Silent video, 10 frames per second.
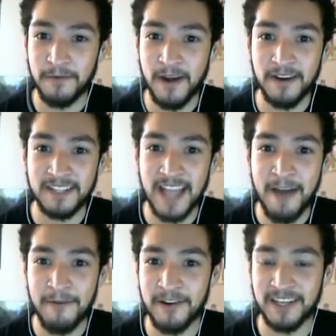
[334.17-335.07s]
Where is
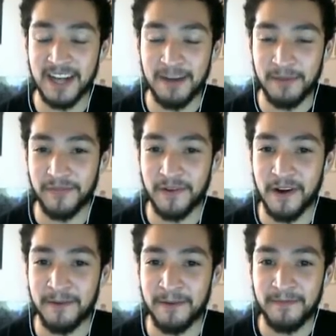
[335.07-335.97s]
that one coming
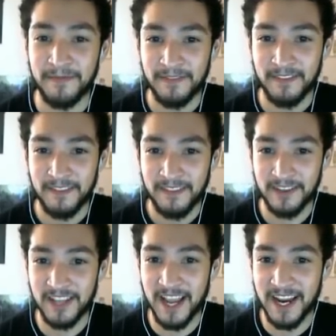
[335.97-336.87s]
from?
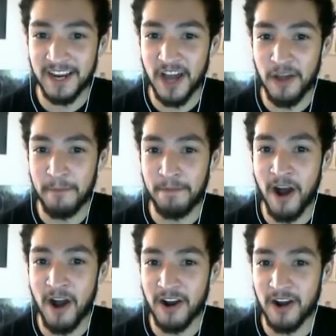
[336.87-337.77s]
There's like another
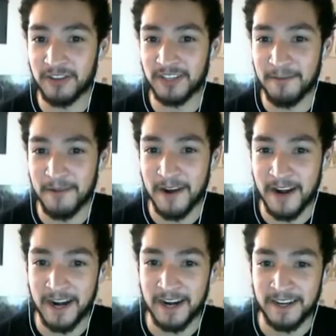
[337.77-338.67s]
pogo
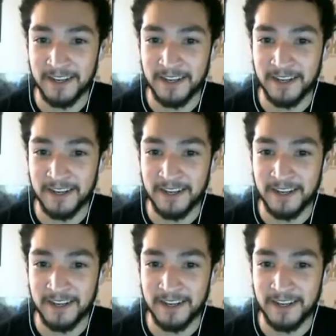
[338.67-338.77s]
somewhere.